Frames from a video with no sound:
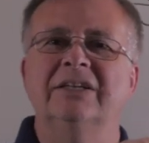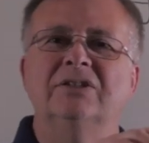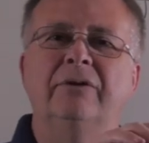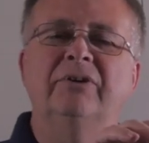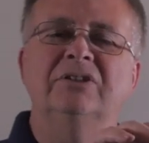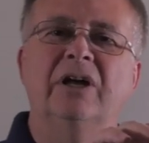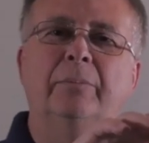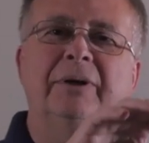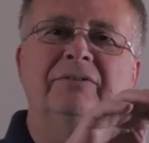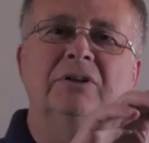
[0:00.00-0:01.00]
So for
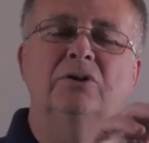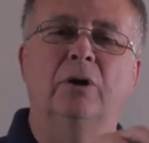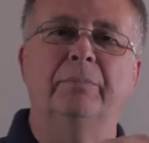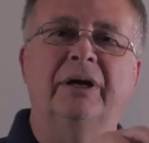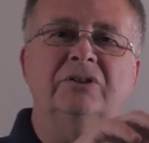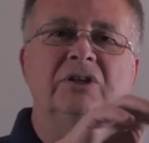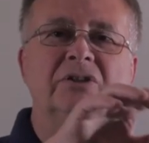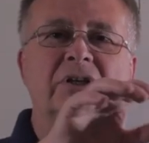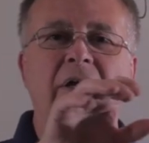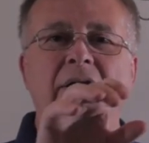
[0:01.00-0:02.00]
example, if the top part's
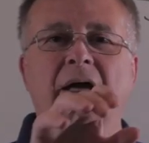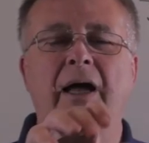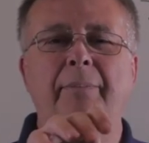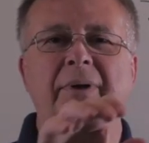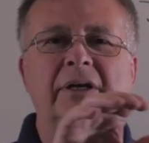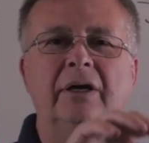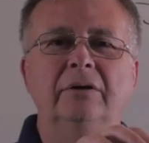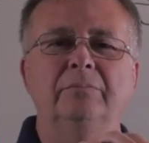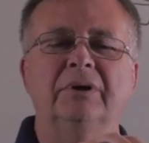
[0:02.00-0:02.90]
just going up a note,